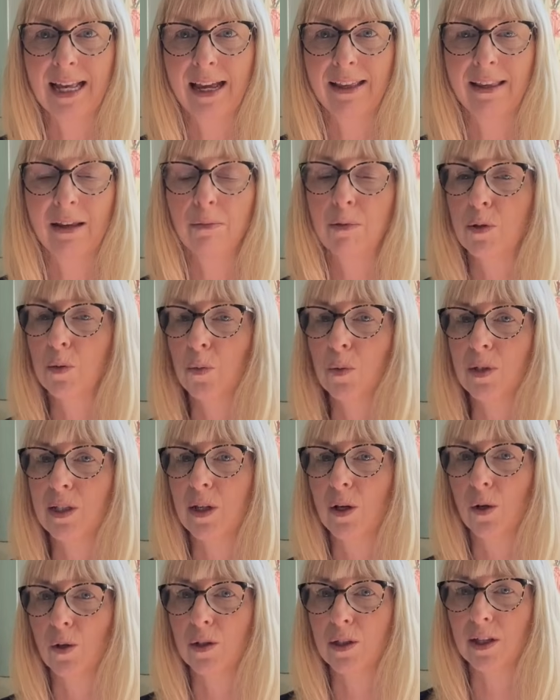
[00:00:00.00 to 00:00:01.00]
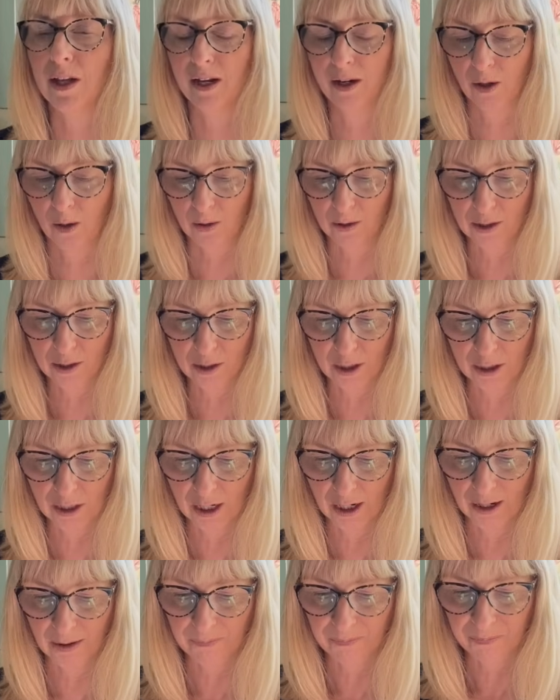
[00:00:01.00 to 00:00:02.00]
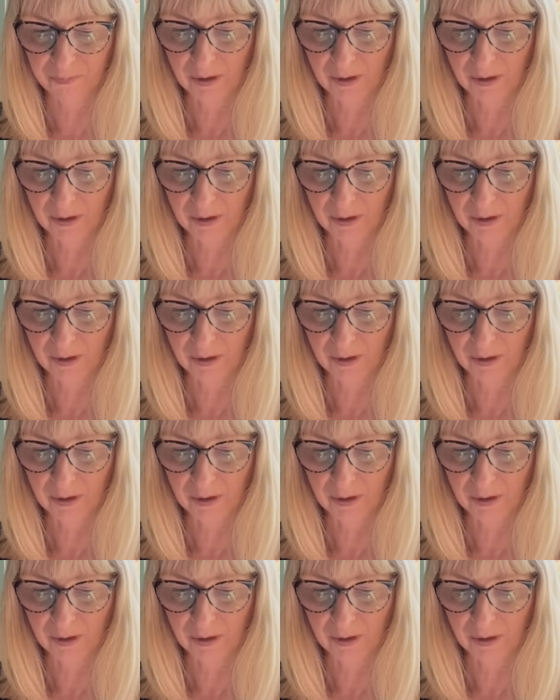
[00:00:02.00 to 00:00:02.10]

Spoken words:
And there was always lots and lots to do.